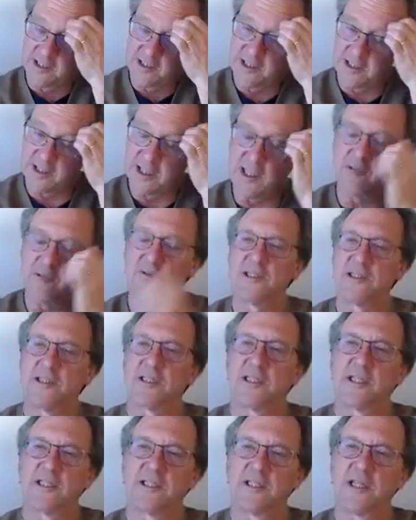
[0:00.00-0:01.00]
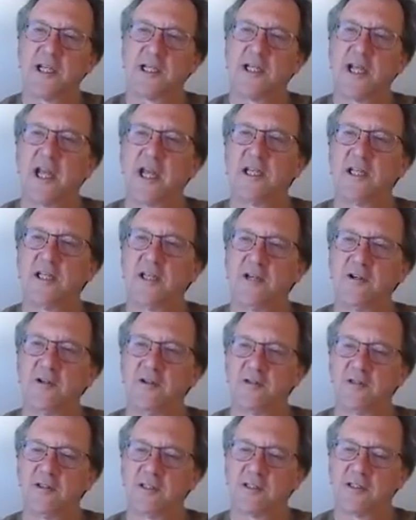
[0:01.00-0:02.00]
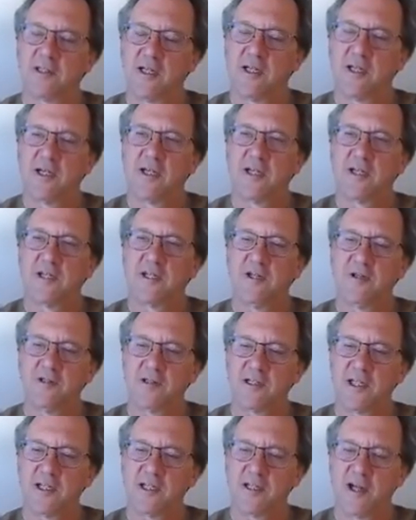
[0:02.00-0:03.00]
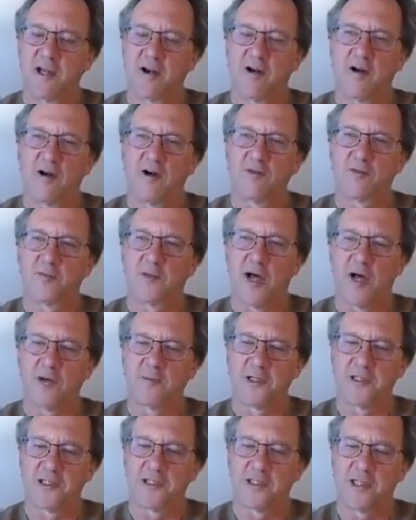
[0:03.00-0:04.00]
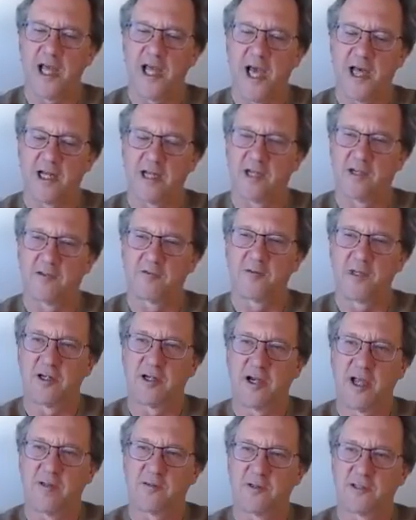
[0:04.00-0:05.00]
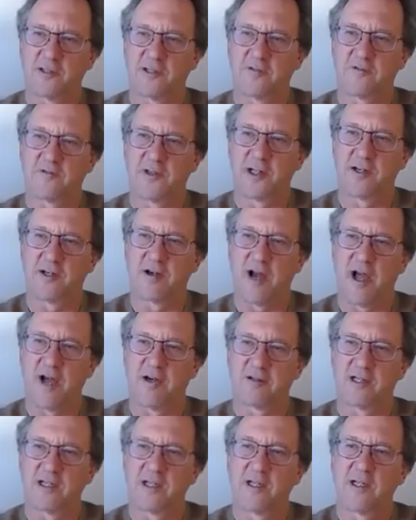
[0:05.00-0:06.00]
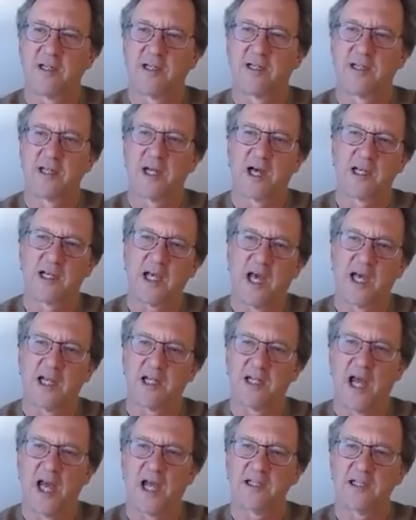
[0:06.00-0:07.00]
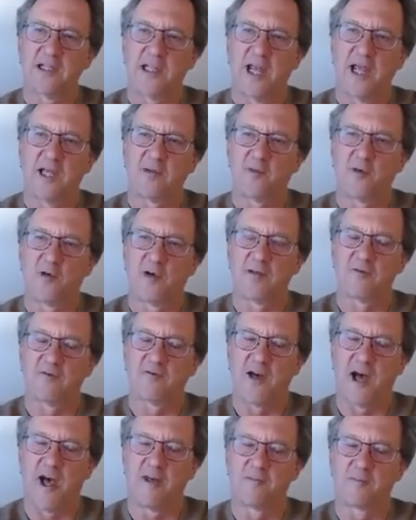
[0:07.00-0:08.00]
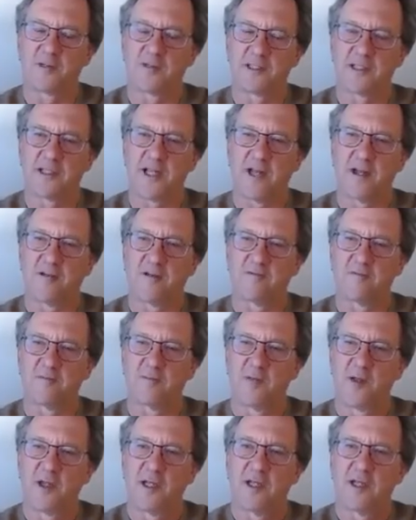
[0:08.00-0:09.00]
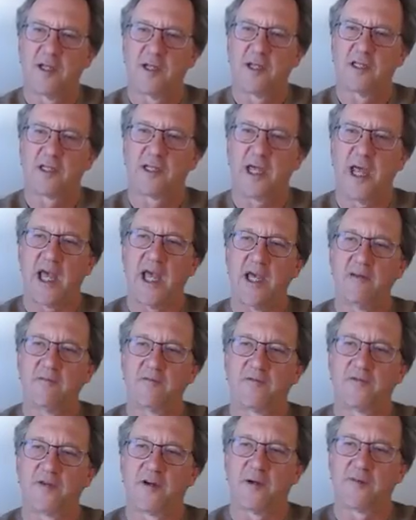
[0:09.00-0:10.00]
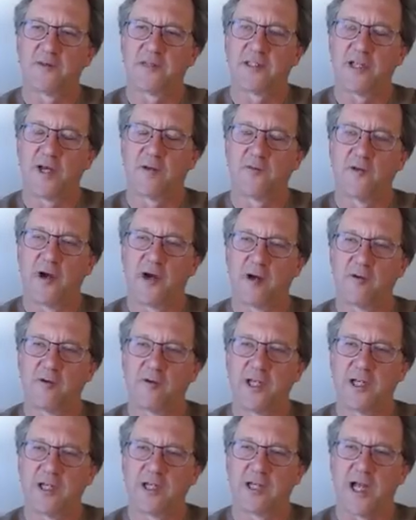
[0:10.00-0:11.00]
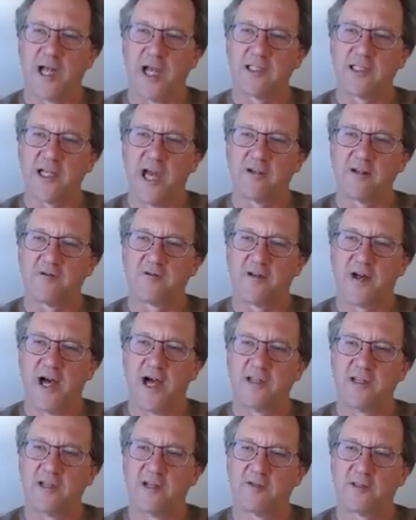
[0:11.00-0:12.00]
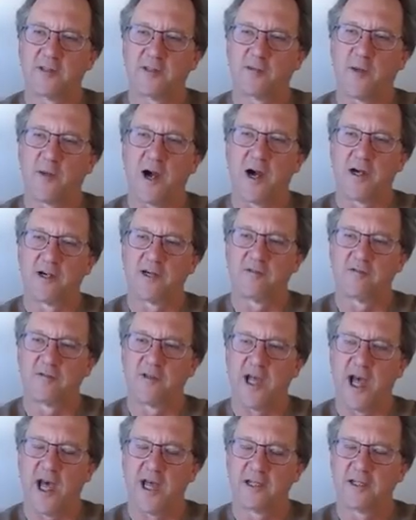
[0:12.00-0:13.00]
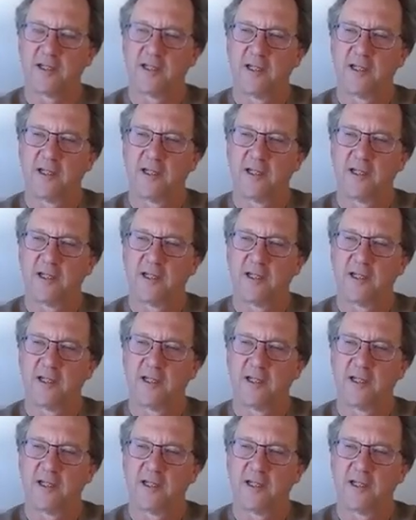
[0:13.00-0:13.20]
sequences that they use, using their own published data, we were able to figure out, again, 98.5% of them came from somewhere we could identify that was part of that